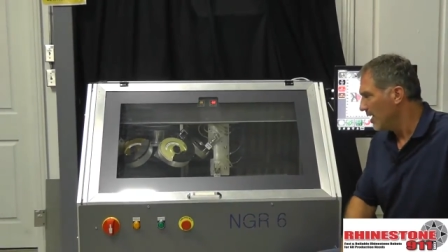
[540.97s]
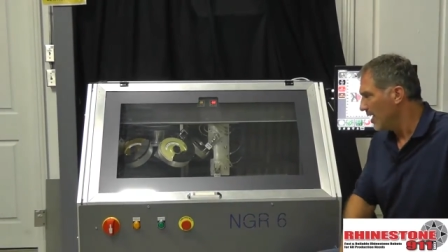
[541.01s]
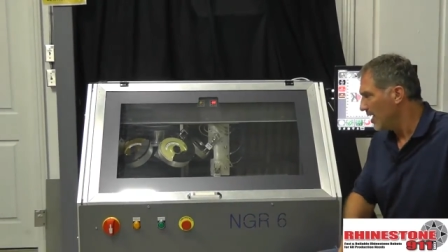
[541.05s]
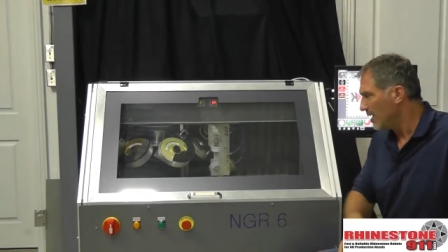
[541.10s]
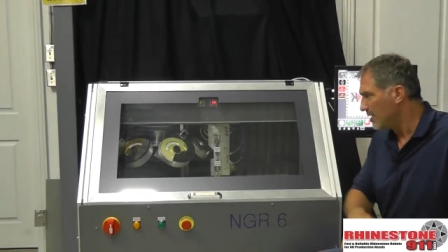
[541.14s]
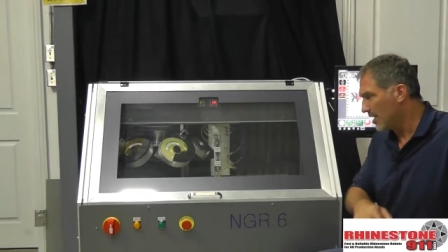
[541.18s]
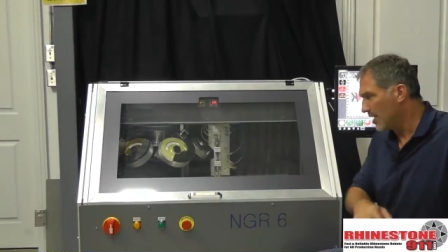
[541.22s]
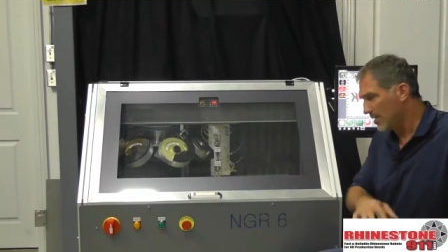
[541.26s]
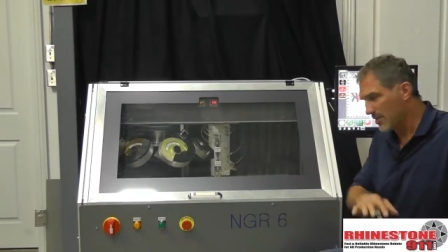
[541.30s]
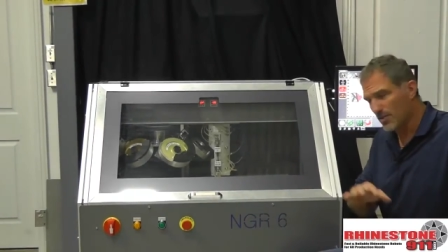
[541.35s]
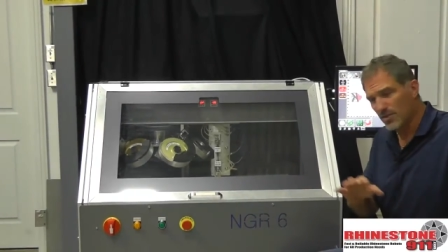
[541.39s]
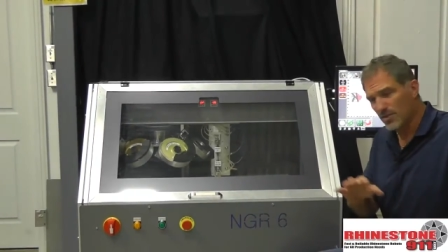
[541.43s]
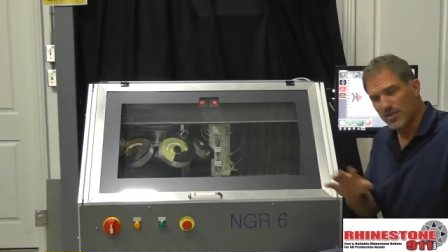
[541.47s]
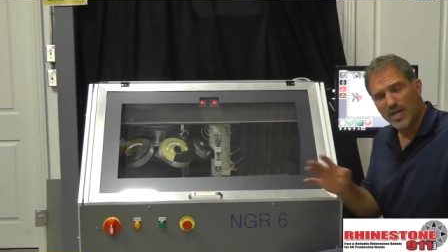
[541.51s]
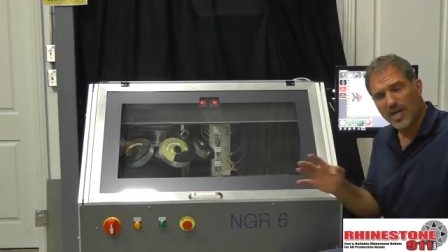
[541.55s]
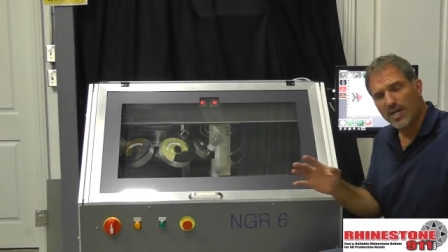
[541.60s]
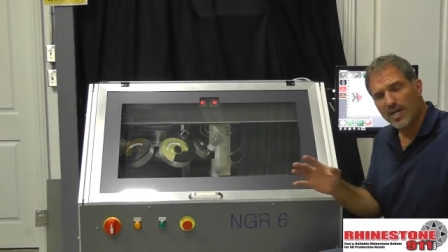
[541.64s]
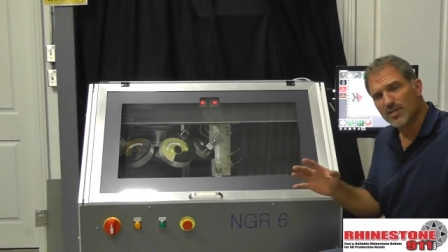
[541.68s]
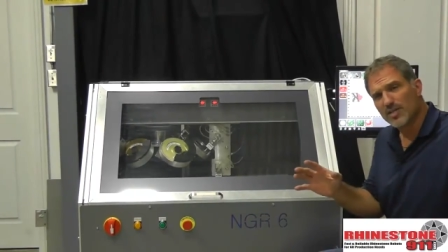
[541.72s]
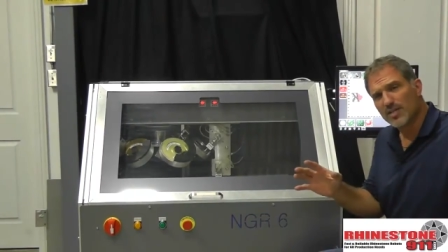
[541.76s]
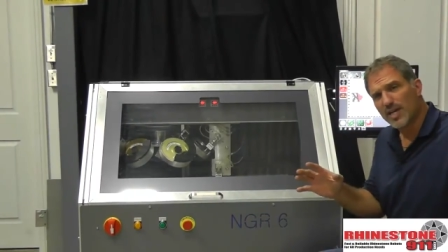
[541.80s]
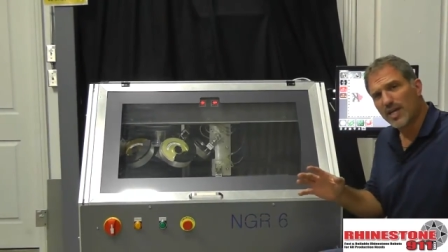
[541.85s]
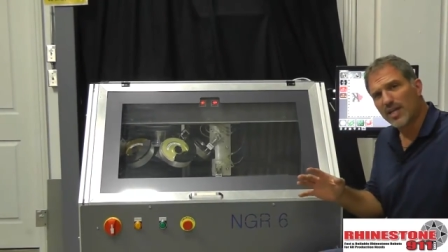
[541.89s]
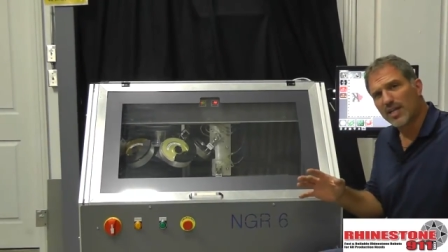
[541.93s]
it doesn't
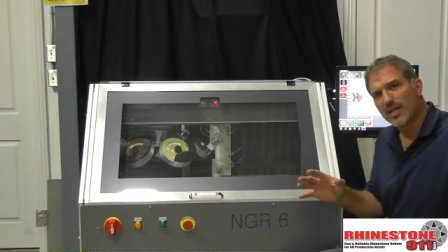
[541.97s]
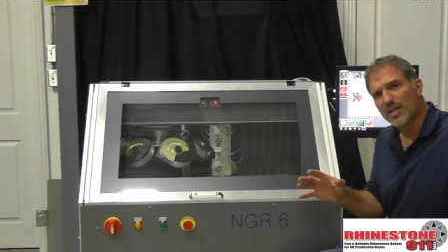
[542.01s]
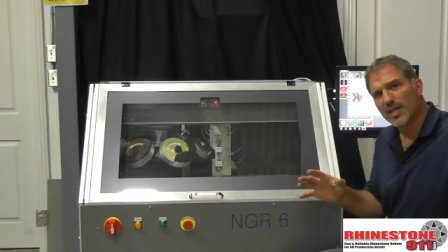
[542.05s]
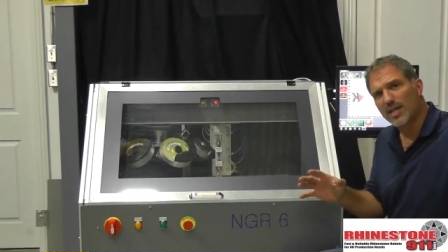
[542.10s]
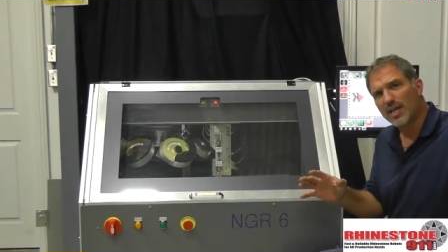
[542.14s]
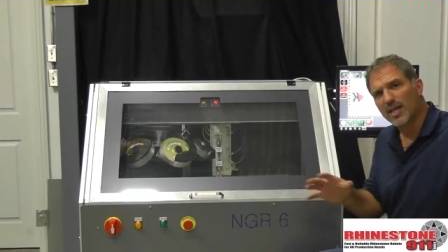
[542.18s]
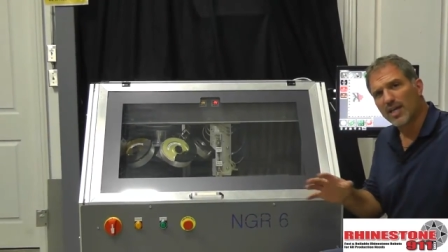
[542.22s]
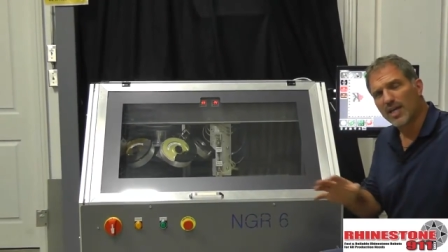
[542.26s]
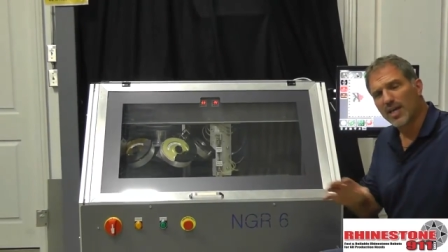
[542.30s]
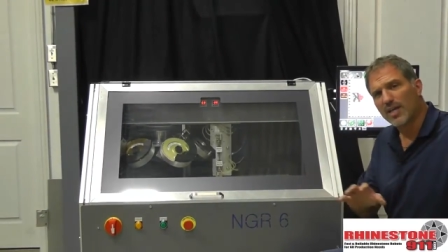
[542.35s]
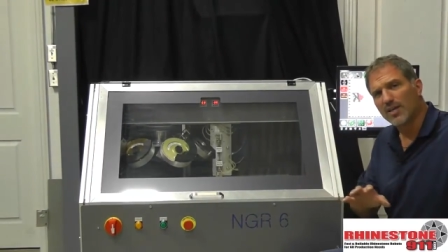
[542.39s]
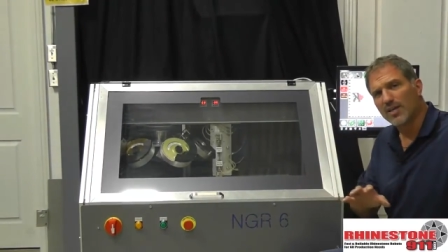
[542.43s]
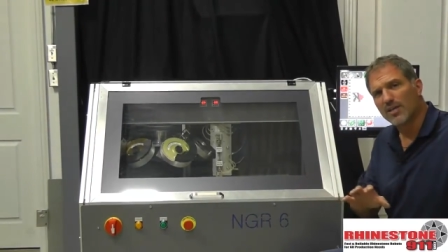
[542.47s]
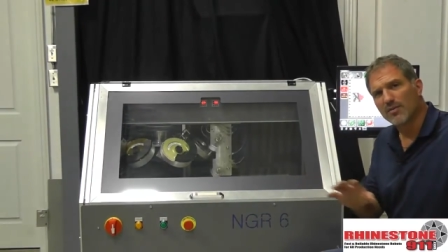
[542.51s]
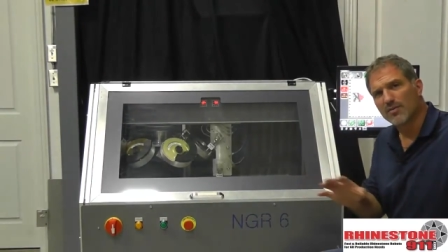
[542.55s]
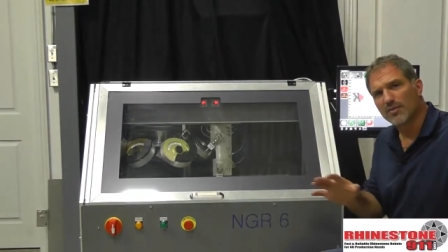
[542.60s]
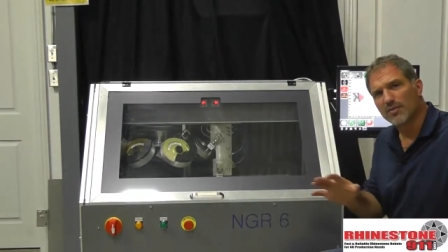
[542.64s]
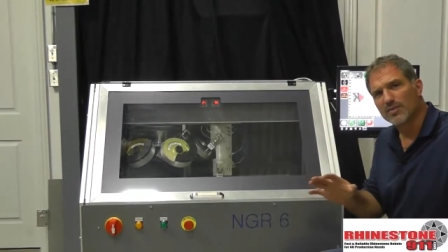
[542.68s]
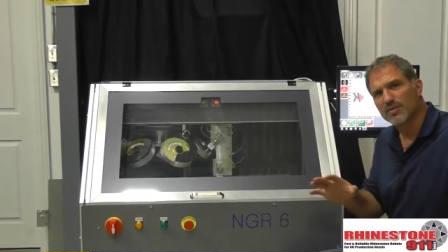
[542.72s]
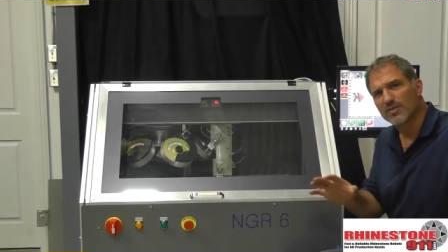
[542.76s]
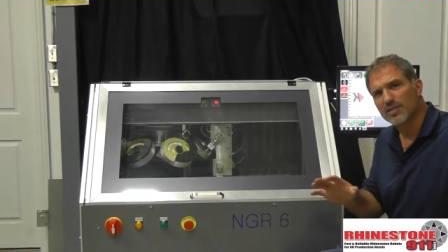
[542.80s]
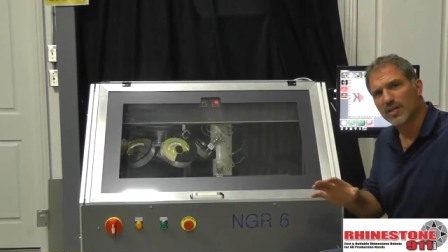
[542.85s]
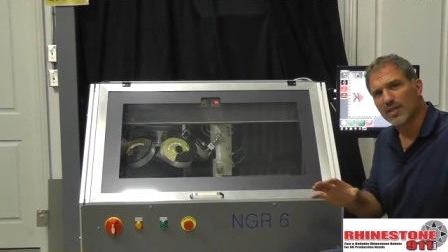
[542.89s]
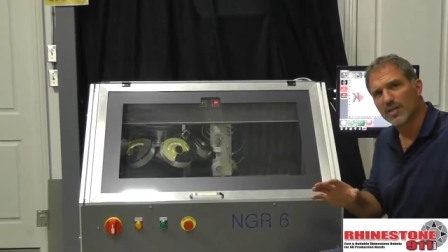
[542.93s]
change anything in your
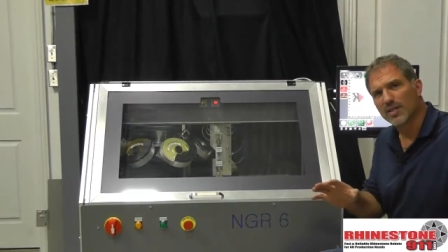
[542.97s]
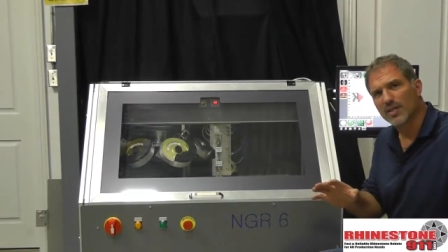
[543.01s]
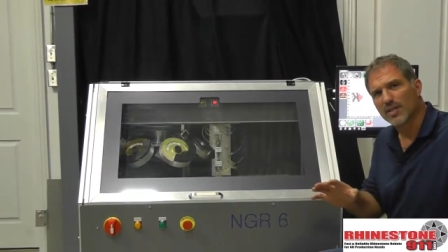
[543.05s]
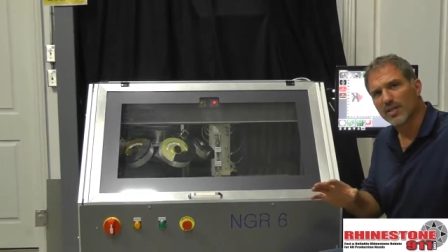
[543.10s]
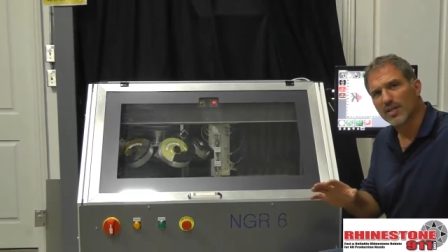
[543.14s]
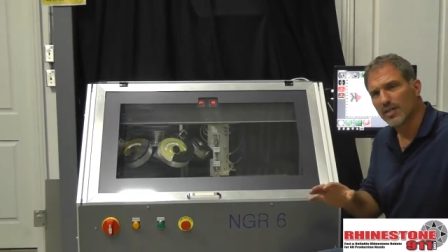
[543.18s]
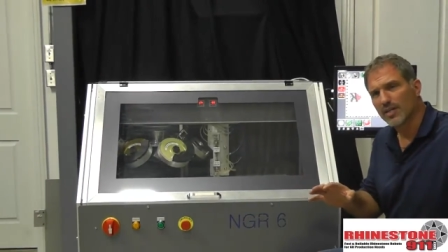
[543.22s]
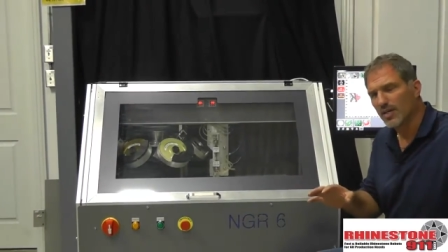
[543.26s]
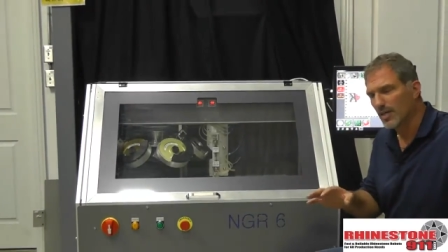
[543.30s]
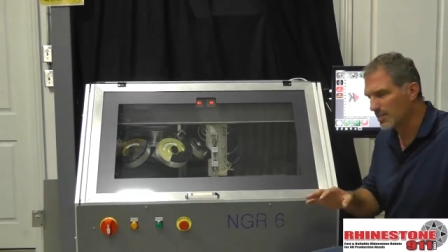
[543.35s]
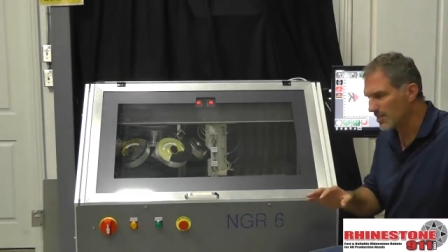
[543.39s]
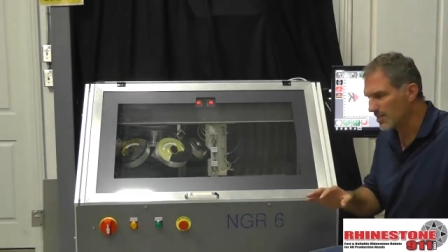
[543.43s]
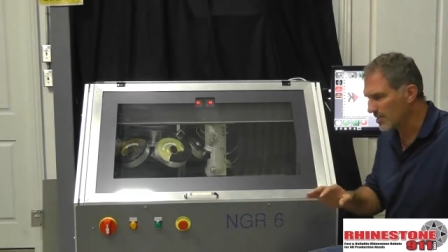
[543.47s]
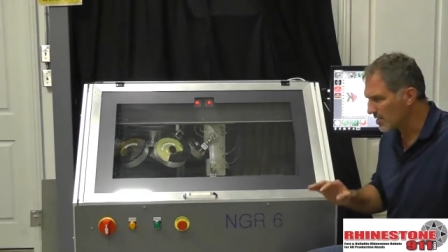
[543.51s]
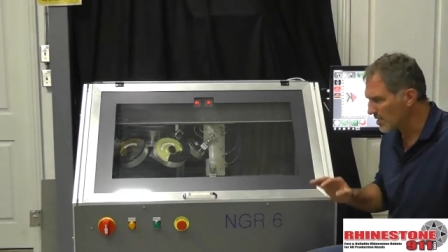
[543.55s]
facility. It's the